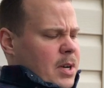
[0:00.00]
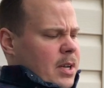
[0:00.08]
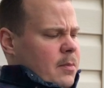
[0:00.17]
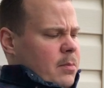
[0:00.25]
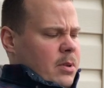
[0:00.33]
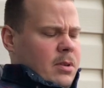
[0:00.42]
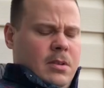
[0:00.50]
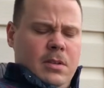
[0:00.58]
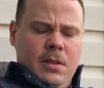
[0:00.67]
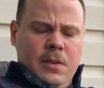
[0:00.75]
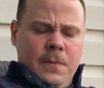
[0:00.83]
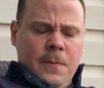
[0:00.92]
pipe,
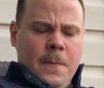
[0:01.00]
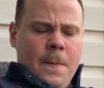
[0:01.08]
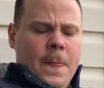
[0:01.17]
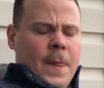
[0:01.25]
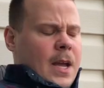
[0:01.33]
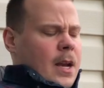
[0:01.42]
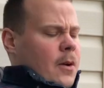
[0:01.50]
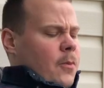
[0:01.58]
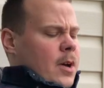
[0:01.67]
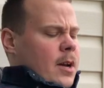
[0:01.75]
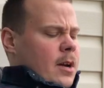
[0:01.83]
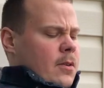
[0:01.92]
and I
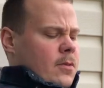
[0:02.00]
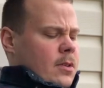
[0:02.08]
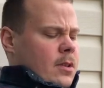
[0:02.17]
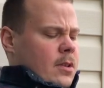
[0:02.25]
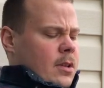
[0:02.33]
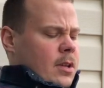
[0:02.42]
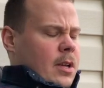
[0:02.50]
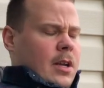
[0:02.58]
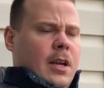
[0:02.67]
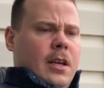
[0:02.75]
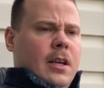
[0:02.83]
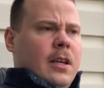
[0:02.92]
went out,
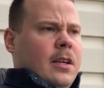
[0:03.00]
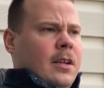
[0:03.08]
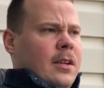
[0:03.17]
and